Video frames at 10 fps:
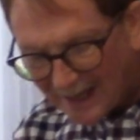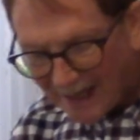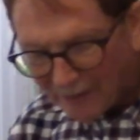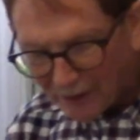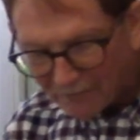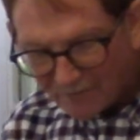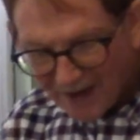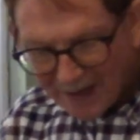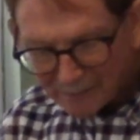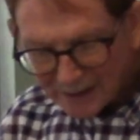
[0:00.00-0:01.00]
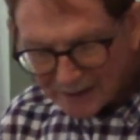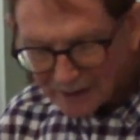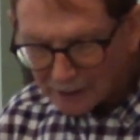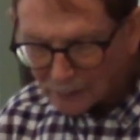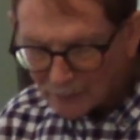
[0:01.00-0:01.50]
and their family to
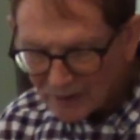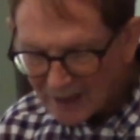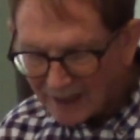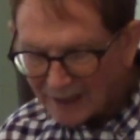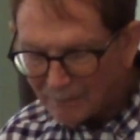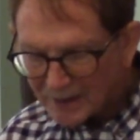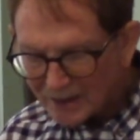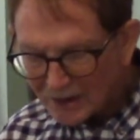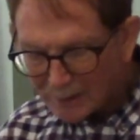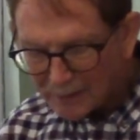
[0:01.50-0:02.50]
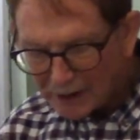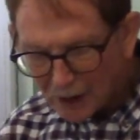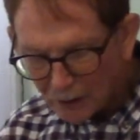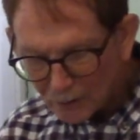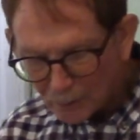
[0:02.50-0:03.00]
the Louisiana and Mississippi
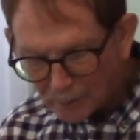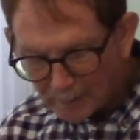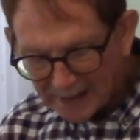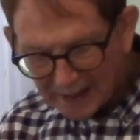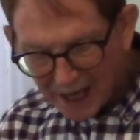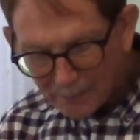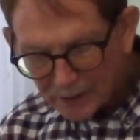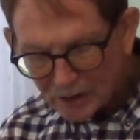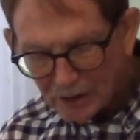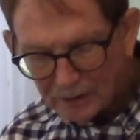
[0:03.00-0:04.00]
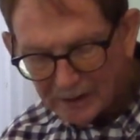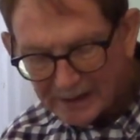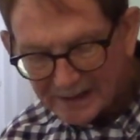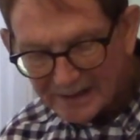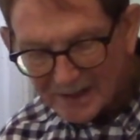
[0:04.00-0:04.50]
coast would be an
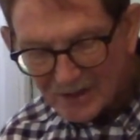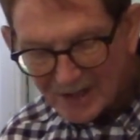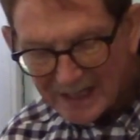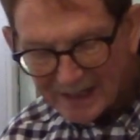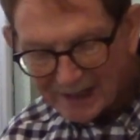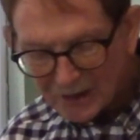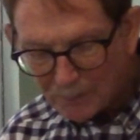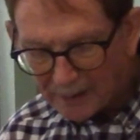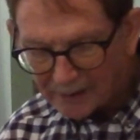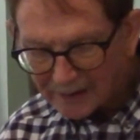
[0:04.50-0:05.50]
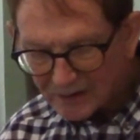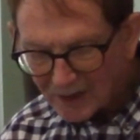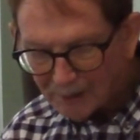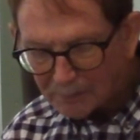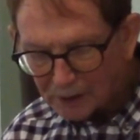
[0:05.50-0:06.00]
opportunity to see and experience
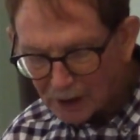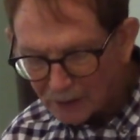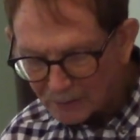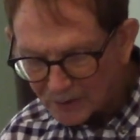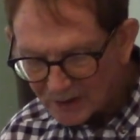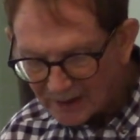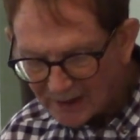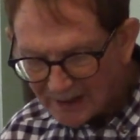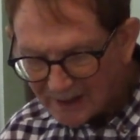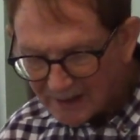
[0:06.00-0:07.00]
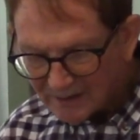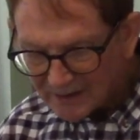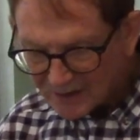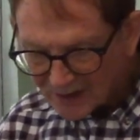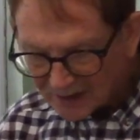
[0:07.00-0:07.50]
up close
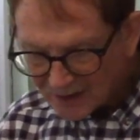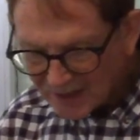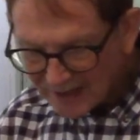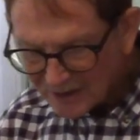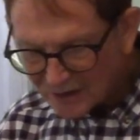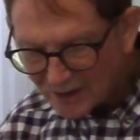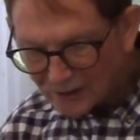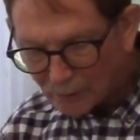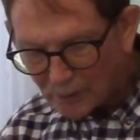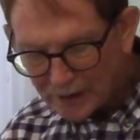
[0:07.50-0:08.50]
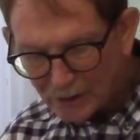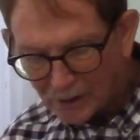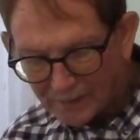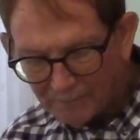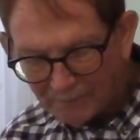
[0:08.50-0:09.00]
the successes in the
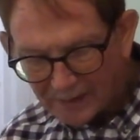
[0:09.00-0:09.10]
region